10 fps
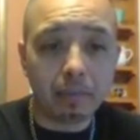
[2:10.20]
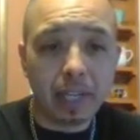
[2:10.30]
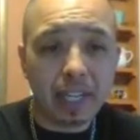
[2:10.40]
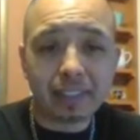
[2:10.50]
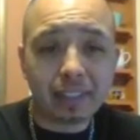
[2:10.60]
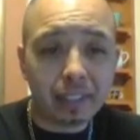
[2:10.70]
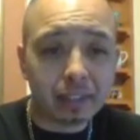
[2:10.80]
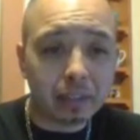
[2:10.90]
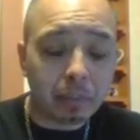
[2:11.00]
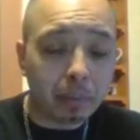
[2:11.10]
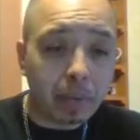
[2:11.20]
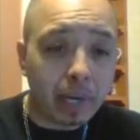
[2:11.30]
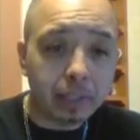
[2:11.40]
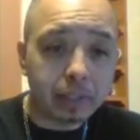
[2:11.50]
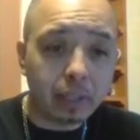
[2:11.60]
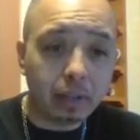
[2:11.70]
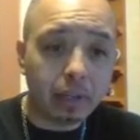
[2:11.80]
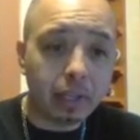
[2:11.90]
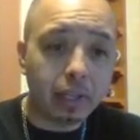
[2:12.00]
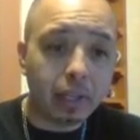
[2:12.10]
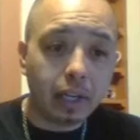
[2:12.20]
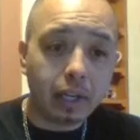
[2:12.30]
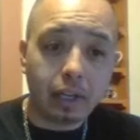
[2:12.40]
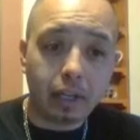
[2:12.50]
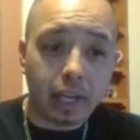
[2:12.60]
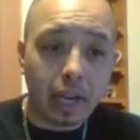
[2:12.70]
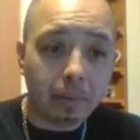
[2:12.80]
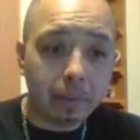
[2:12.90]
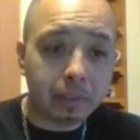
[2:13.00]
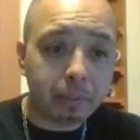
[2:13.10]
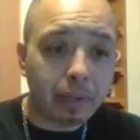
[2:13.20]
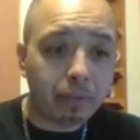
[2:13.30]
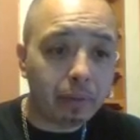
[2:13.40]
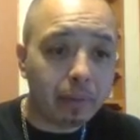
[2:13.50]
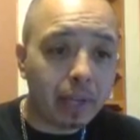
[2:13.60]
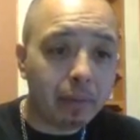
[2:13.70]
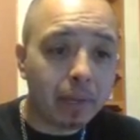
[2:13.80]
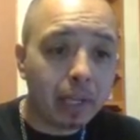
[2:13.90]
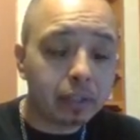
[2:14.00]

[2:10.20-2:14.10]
It's not some proprietary cable that's made from them.